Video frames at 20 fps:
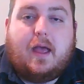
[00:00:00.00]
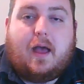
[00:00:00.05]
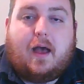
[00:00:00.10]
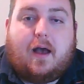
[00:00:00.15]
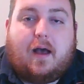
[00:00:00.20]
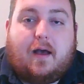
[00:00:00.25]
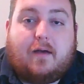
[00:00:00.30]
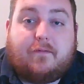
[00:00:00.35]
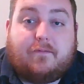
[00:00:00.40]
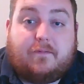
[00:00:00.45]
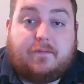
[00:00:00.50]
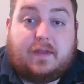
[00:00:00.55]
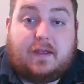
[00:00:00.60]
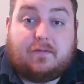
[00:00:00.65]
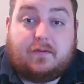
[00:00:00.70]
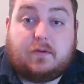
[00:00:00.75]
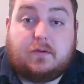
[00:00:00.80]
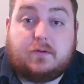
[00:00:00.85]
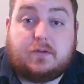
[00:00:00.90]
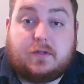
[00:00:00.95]
have
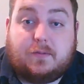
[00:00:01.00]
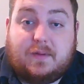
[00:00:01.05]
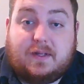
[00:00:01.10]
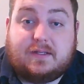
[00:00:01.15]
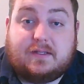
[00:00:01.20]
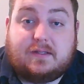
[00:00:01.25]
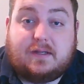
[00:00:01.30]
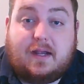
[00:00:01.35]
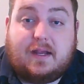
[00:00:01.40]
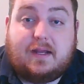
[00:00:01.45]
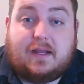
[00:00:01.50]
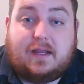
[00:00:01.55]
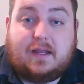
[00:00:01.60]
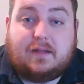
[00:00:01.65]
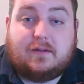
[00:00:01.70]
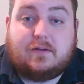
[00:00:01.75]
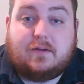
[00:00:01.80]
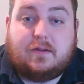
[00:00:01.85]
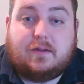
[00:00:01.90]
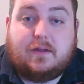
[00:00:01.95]
given you some insight
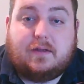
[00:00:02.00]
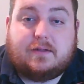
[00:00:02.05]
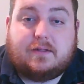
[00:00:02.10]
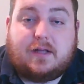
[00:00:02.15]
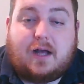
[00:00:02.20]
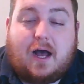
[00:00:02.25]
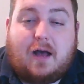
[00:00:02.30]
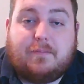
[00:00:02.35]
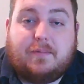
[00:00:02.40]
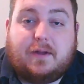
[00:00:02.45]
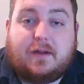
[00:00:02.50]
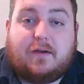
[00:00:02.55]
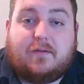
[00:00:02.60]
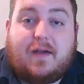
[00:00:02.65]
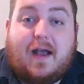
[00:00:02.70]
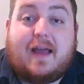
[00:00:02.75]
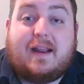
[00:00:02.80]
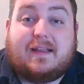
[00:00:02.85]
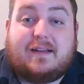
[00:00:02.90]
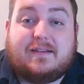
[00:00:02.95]
into this topic of
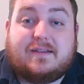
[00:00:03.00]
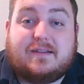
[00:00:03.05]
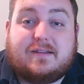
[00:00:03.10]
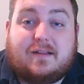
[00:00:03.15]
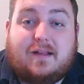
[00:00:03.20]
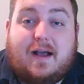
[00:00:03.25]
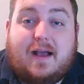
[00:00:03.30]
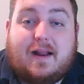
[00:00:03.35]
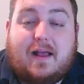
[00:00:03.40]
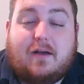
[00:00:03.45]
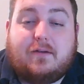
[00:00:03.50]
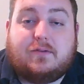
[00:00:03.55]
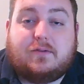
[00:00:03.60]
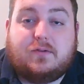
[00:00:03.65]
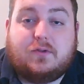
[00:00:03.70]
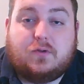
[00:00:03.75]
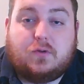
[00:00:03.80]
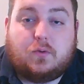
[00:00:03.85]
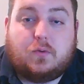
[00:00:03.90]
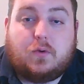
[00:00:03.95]
adding a slide
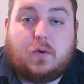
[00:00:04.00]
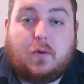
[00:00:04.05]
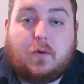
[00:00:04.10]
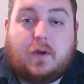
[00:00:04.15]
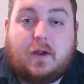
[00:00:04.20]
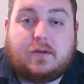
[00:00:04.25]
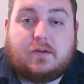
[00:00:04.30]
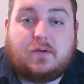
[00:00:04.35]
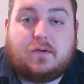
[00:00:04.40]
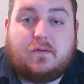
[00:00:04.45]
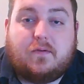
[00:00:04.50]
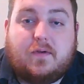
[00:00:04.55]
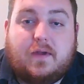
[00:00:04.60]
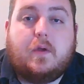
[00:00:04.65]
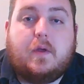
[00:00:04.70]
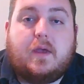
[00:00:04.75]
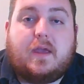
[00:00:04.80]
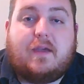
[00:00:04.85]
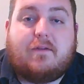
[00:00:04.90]
out to your SUV.